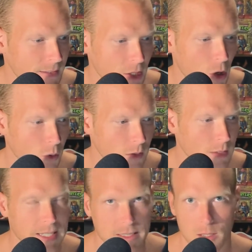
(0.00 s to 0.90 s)
you know,
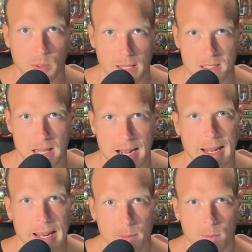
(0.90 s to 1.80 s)
get to the place that I
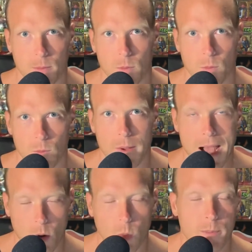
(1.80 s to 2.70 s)
am
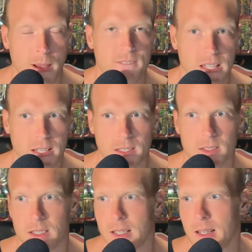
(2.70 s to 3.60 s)
now with my
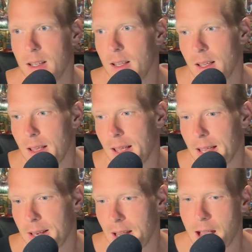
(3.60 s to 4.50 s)
fitness?
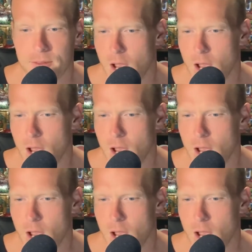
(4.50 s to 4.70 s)
And I've